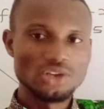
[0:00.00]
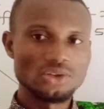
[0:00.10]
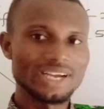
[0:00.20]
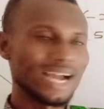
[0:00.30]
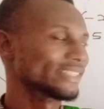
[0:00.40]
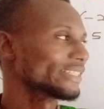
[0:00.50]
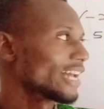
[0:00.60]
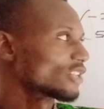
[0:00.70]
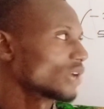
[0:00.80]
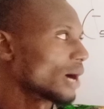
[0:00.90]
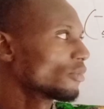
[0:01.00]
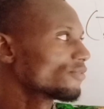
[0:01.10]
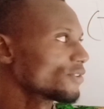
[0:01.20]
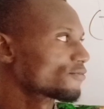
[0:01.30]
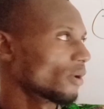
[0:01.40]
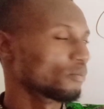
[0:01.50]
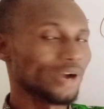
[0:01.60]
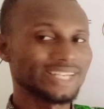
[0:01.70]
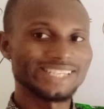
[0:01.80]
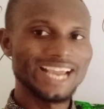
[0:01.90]
You can see that you are moving from
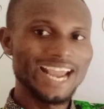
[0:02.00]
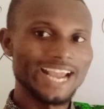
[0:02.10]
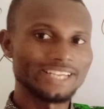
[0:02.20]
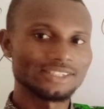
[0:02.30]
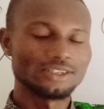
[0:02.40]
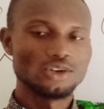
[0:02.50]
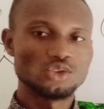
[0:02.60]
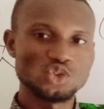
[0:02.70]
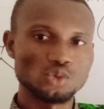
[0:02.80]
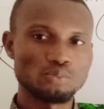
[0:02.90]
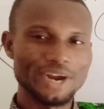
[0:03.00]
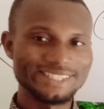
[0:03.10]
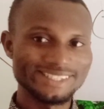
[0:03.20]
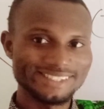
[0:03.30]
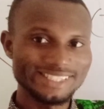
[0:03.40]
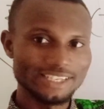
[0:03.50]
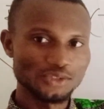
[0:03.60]
point S to point Z.